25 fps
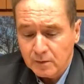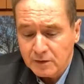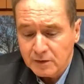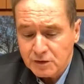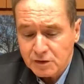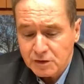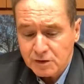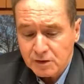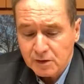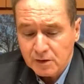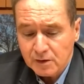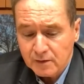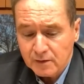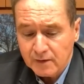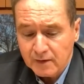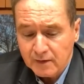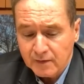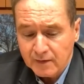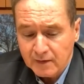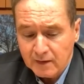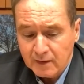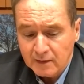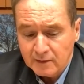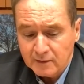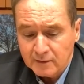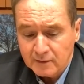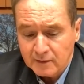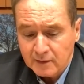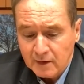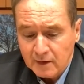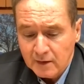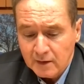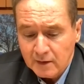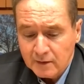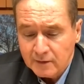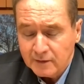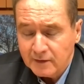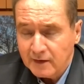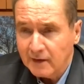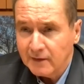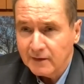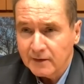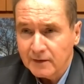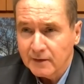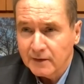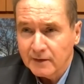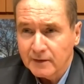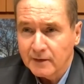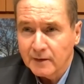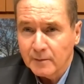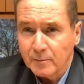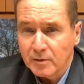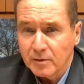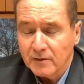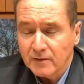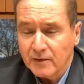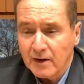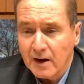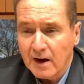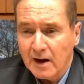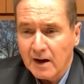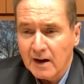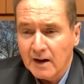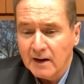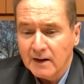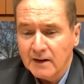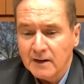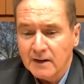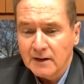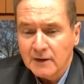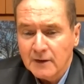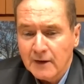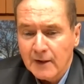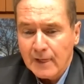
ensure that these centers that provide